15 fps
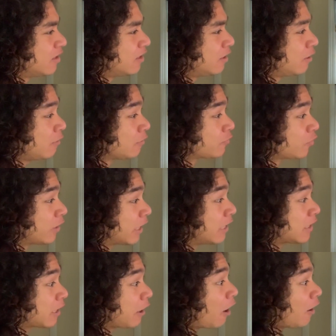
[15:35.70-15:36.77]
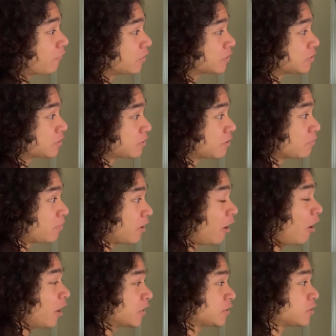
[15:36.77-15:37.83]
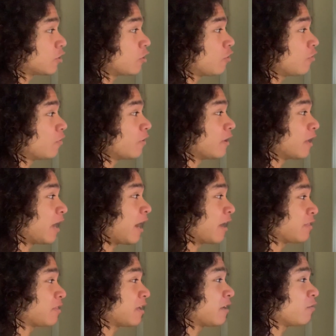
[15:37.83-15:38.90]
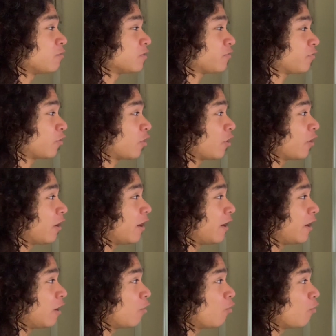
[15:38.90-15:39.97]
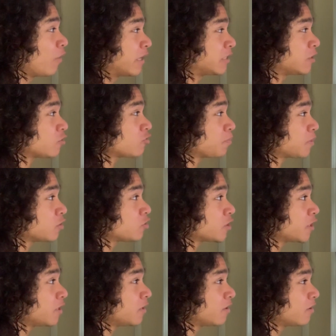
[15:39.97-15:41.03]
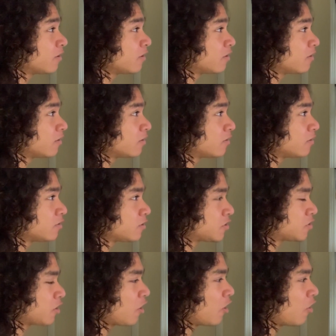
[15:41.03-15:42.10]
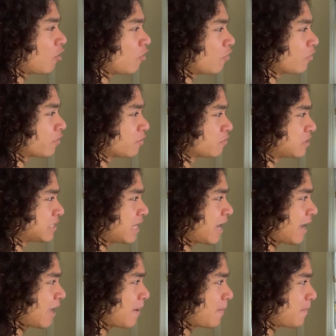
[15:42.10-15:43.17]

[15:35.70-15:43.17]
It was for hitting, obviously. But also, I think it was for weight distribution. So there was that.